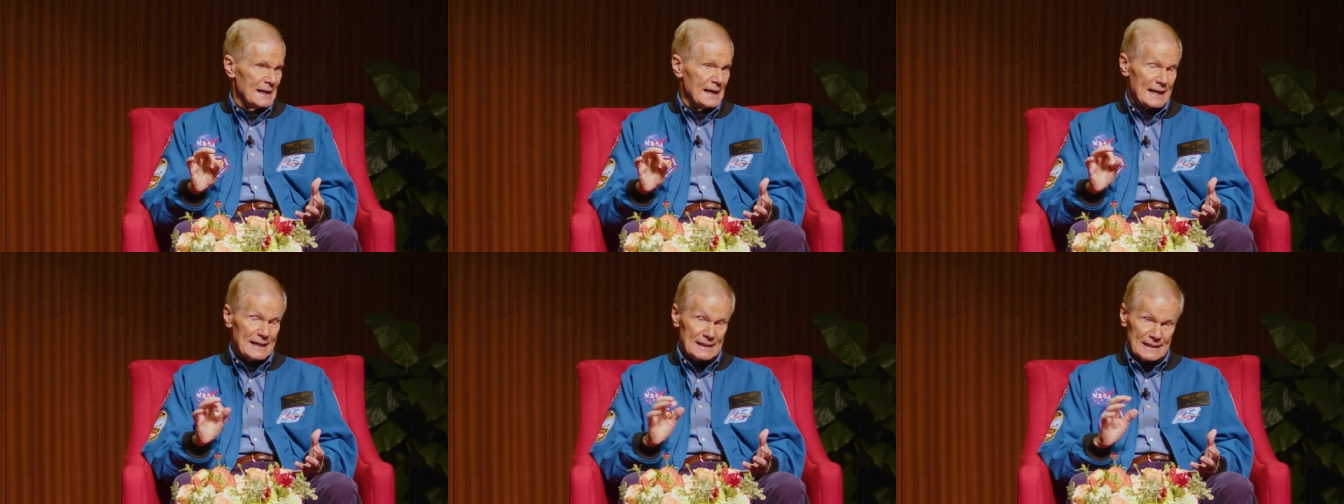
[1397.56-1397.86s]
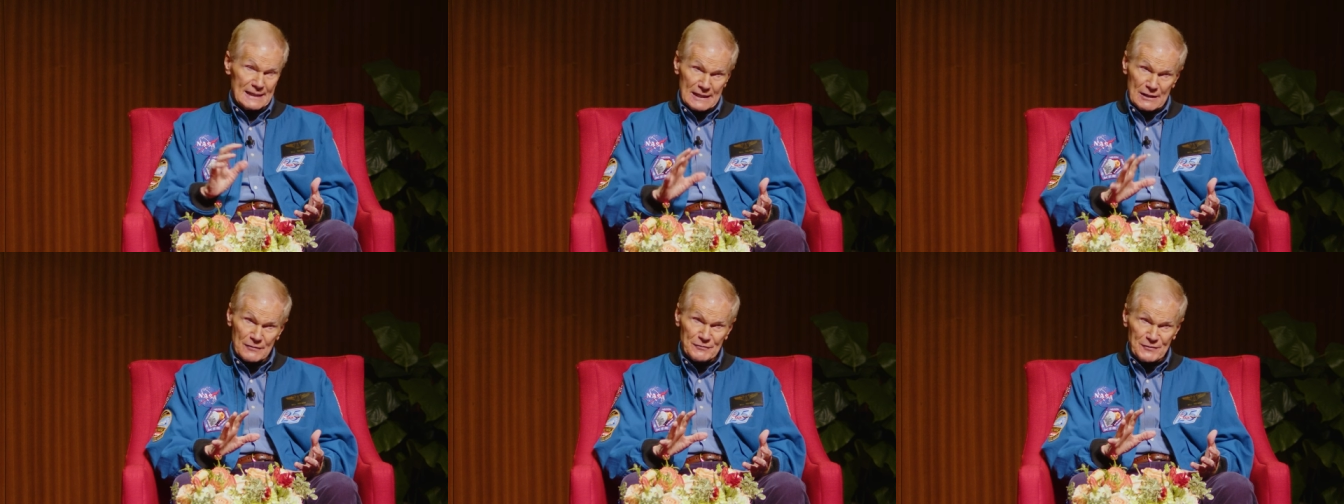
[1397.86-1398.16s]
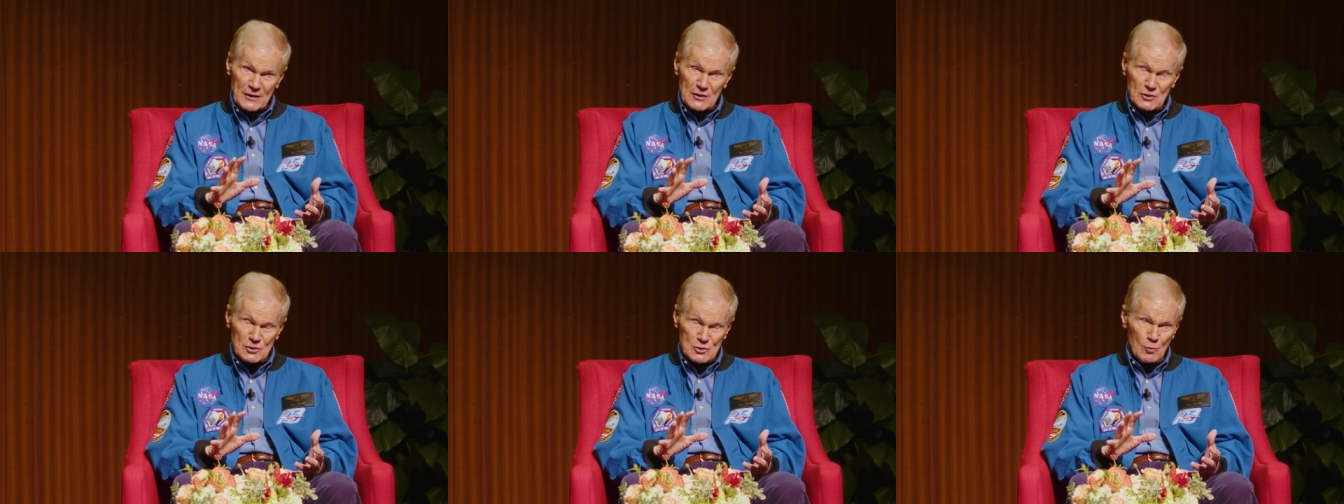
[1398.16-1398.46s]
And
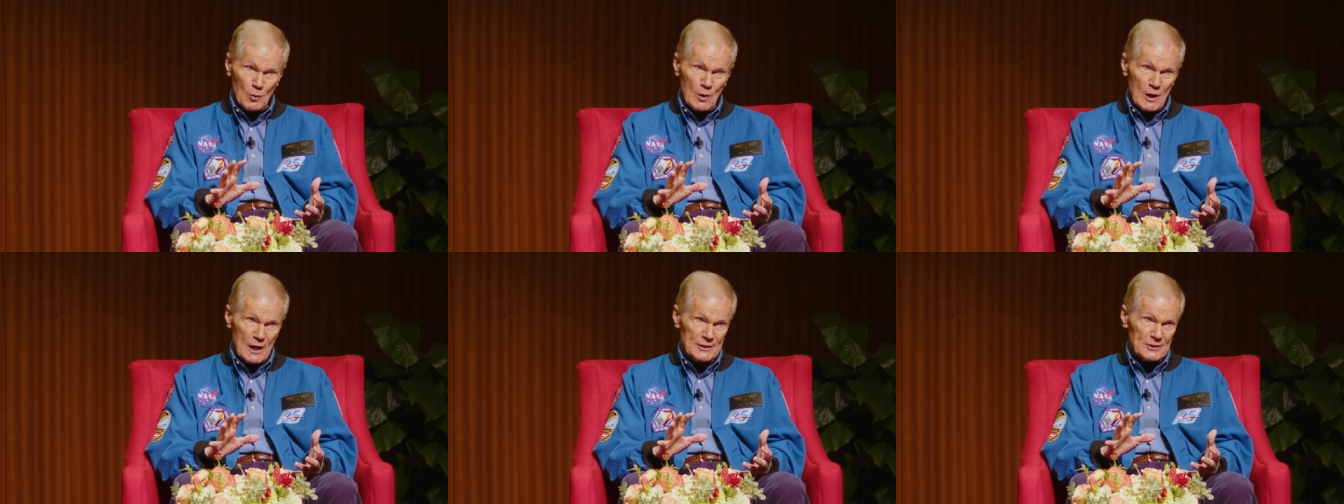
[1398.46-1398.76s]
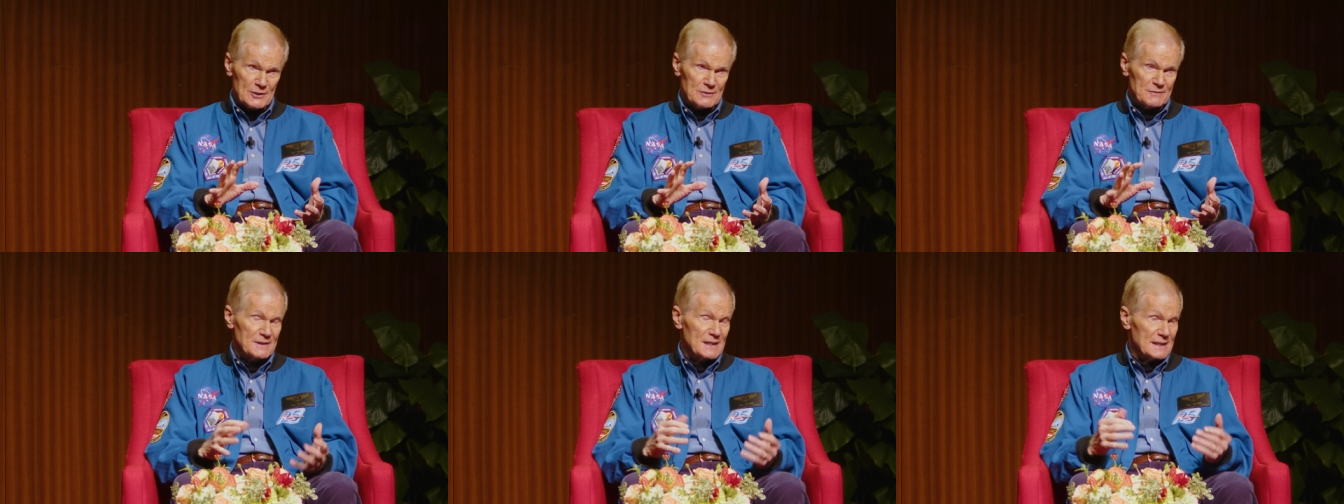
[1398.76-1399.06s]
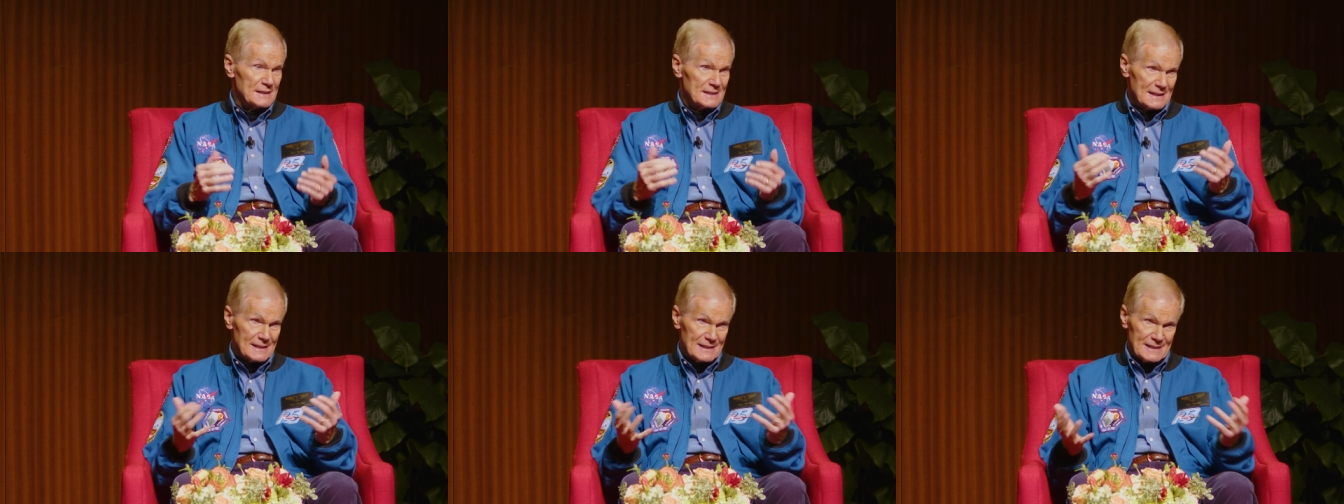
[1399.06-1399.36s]
if there's water,
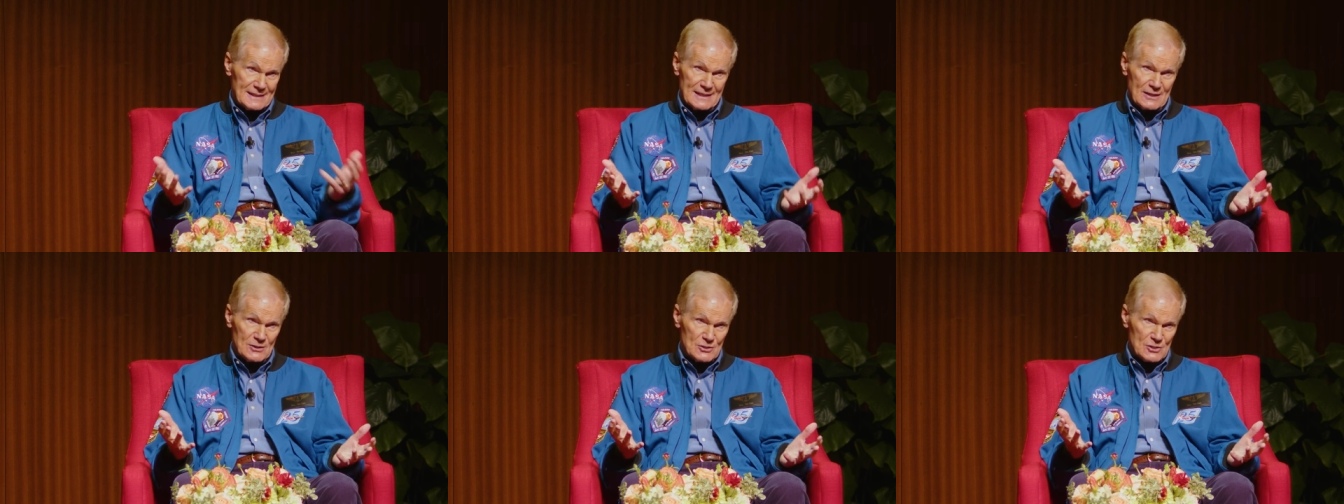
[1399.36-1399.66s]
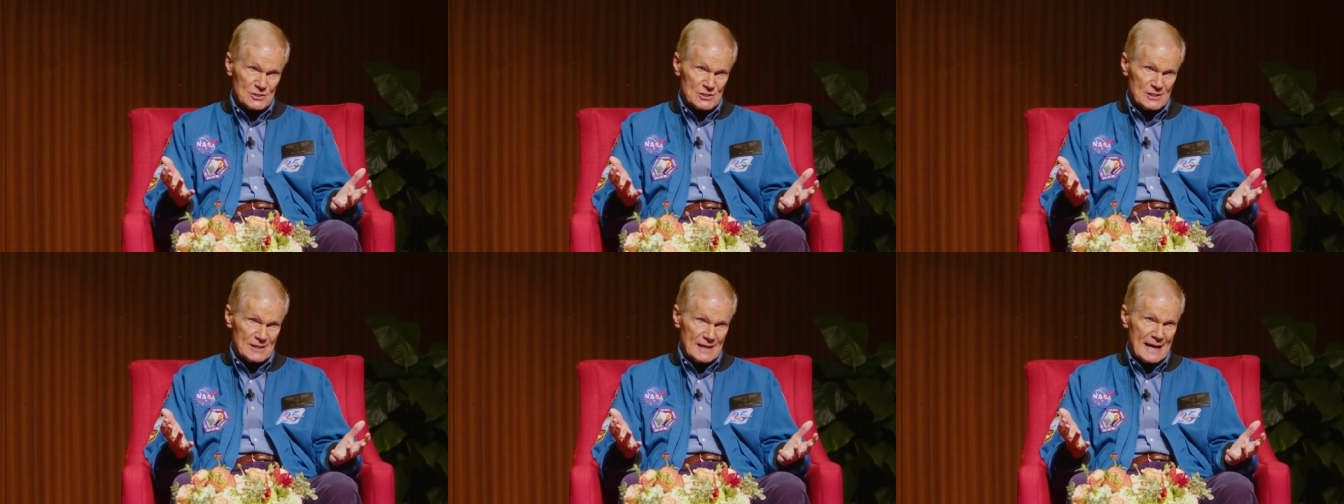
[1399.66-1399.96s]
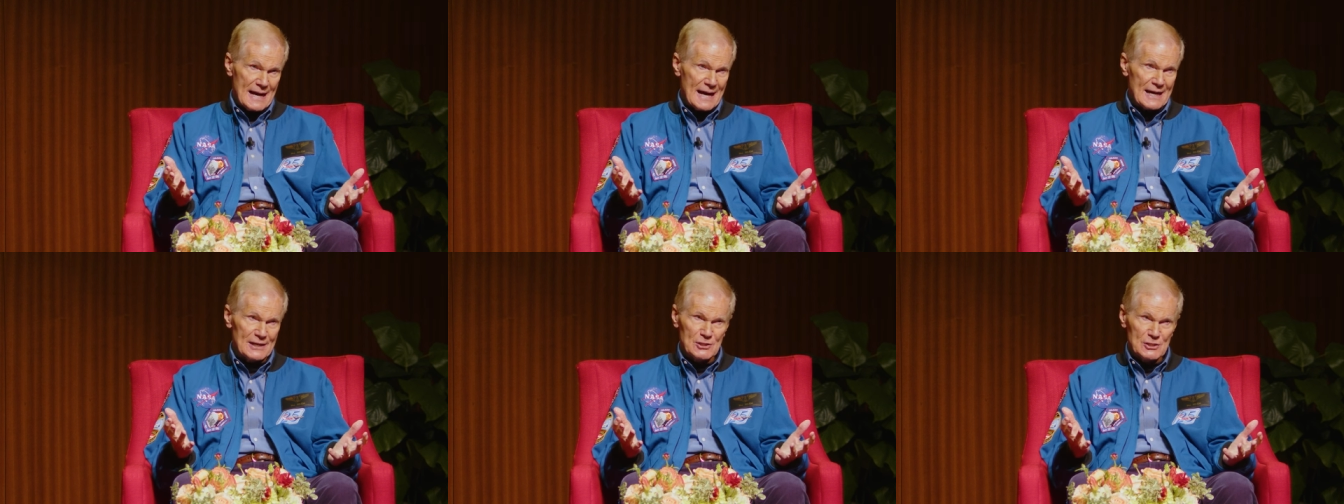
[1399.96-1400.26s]
there's
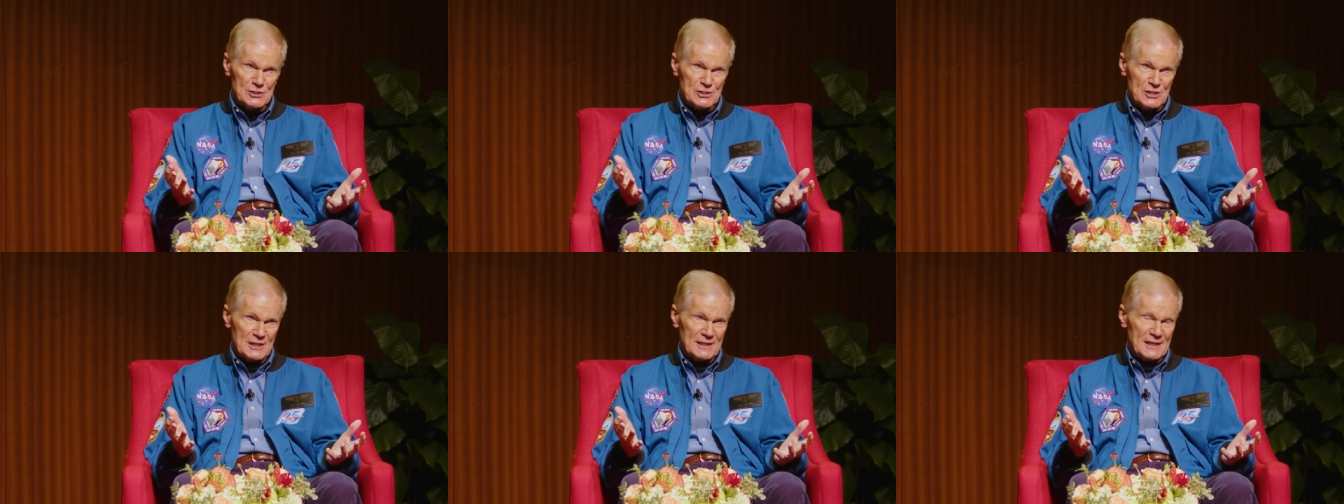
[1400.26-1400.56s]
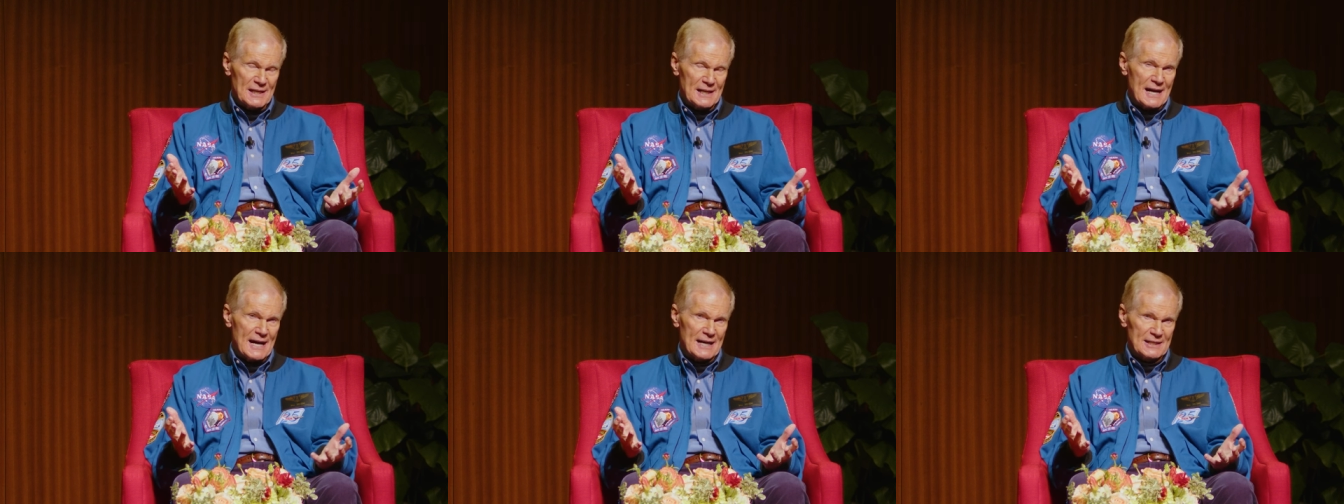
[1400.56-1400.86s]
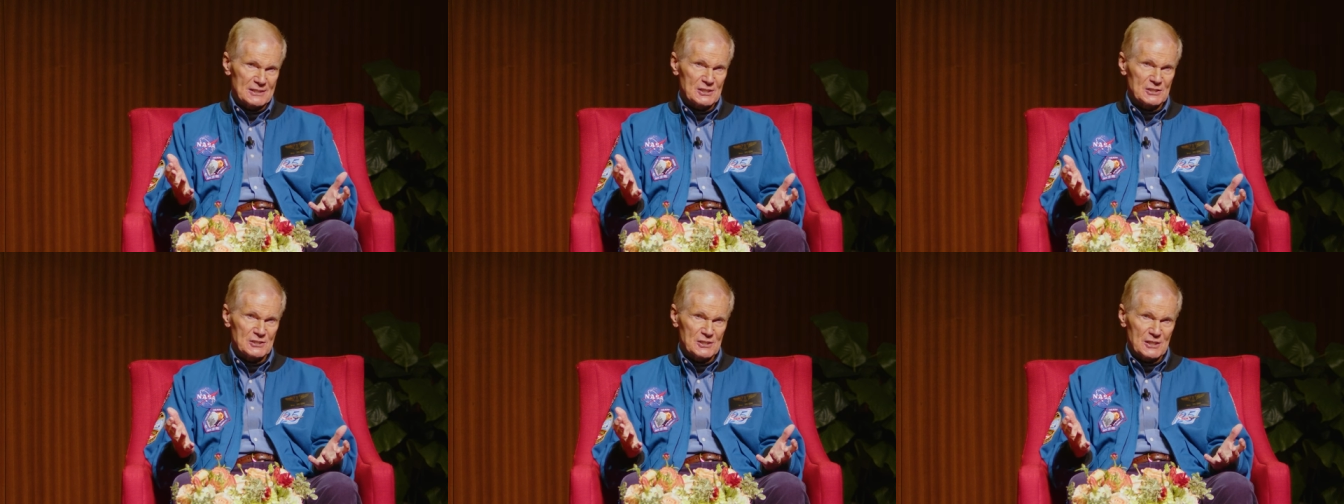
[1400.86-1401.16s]
hydrogen and
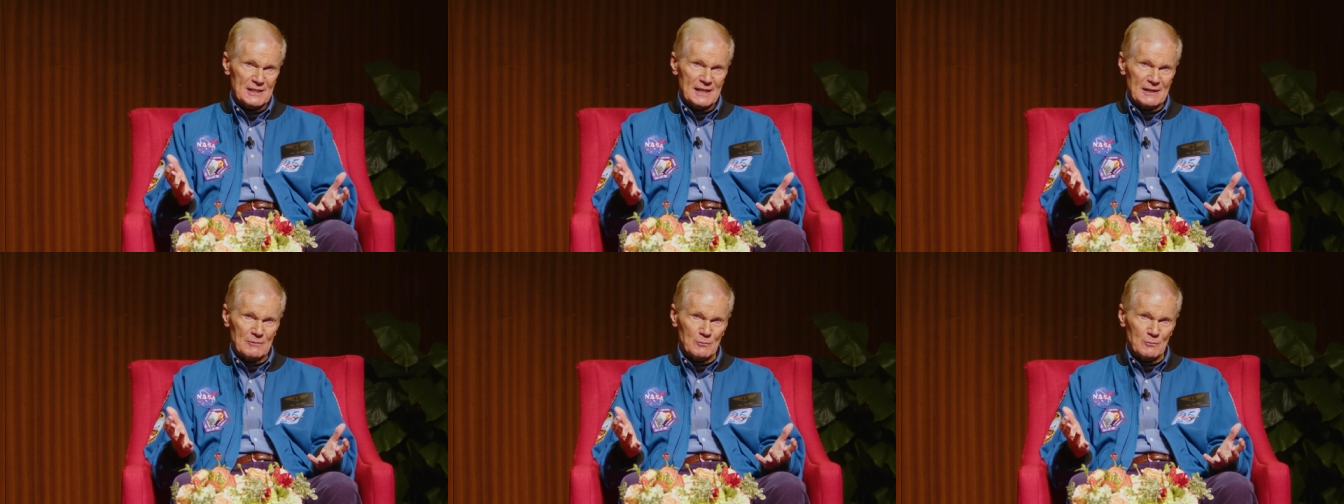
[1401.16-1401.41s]
oxygen,